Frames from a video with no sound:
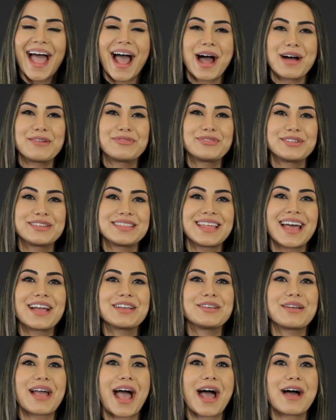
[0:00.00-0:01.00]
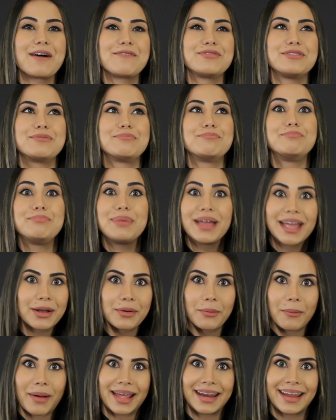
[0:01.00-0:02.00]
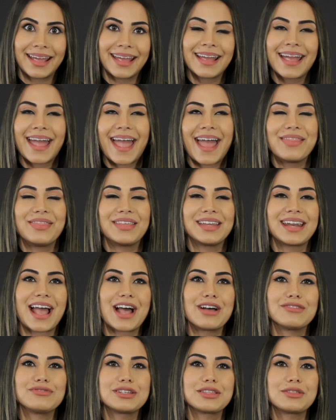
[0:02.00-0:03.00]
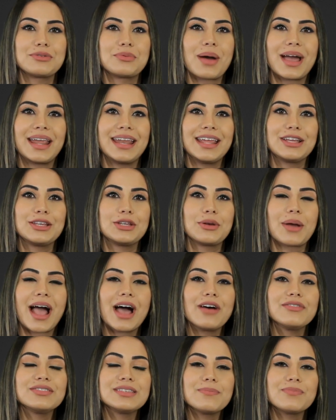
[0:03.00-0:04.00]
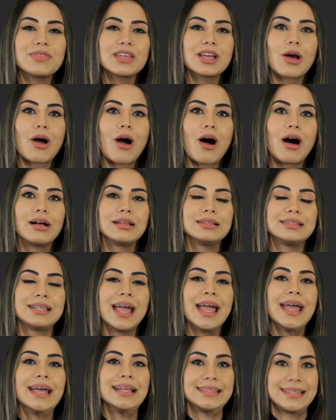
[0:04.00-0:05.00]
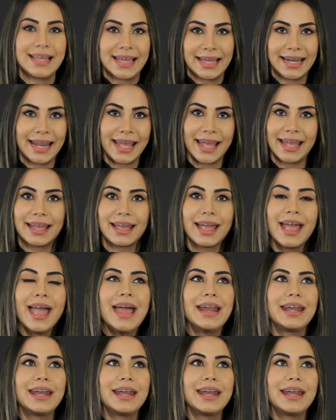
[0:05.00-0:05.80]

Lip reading: After that, you have the big wedding, and then after the wedding, you have something called tihnay.